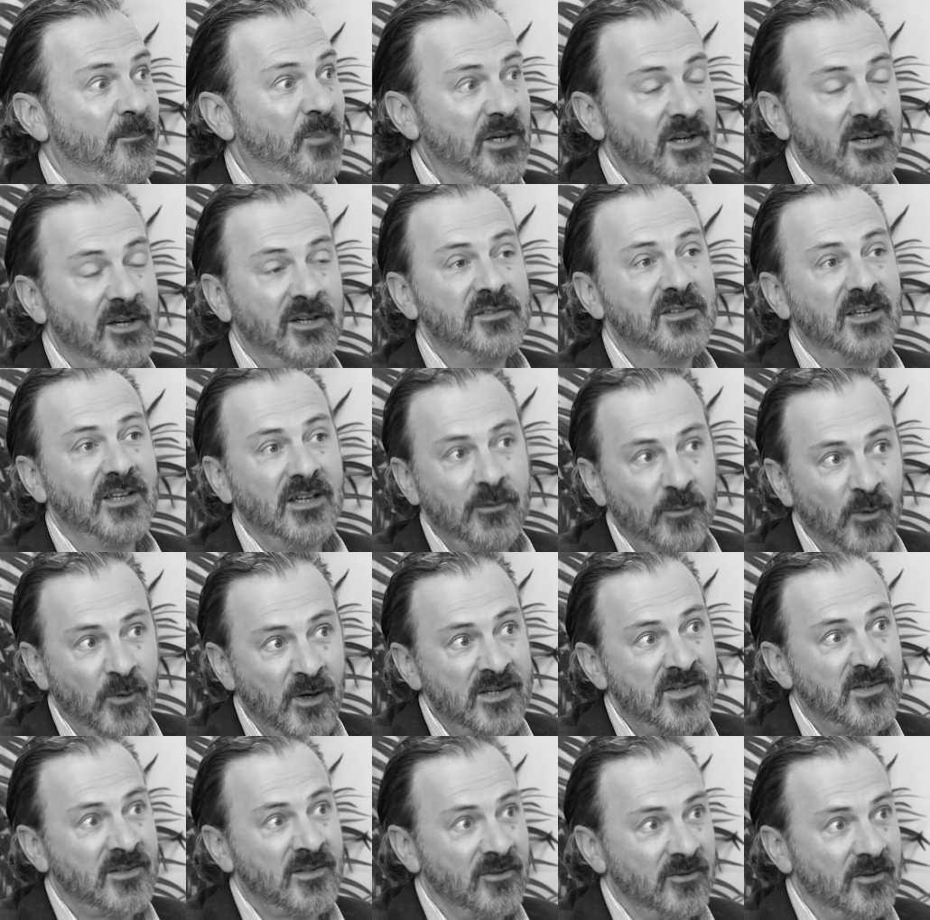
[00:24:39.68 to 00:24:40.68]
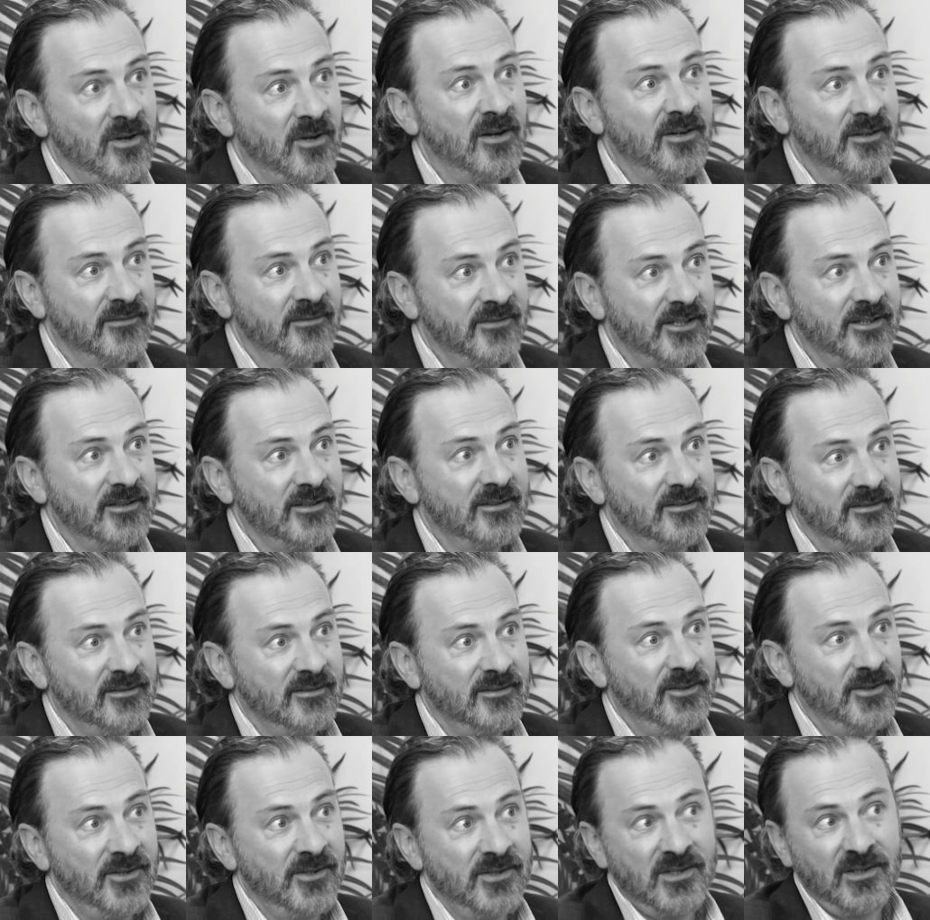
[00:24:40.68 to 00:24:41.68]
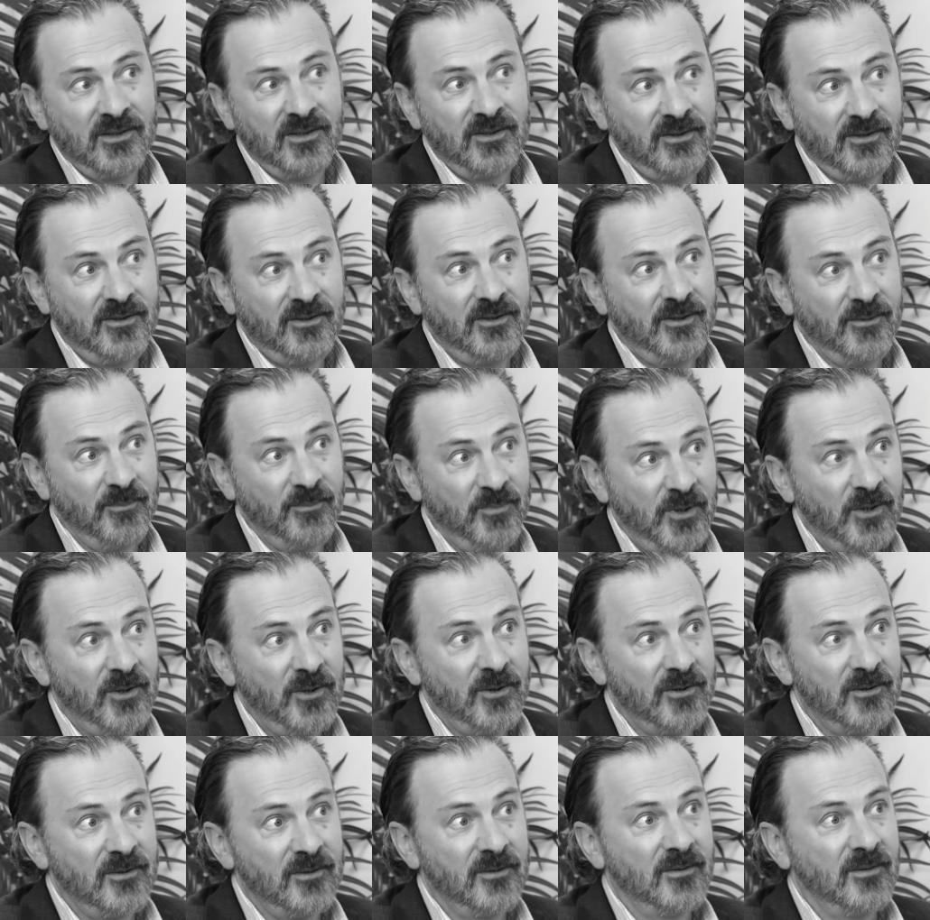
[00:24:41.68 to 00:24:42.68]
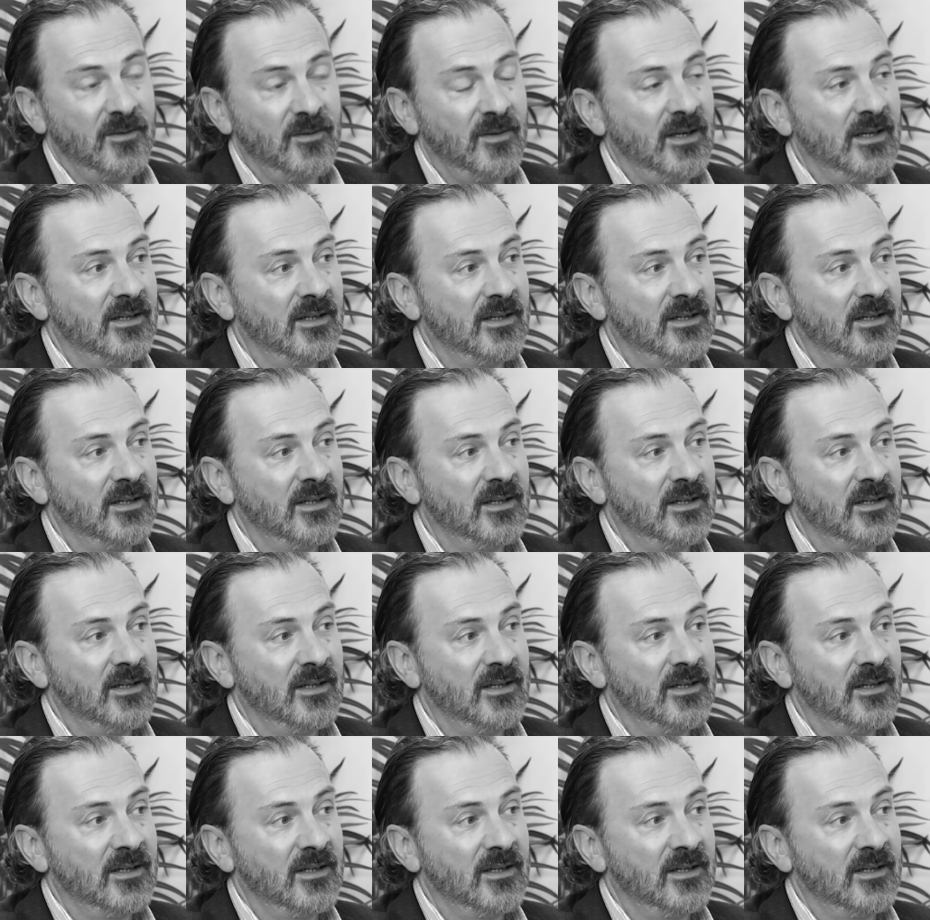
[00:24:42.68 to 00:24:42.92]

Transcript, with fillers: but you can de-risk a lot of it using compute.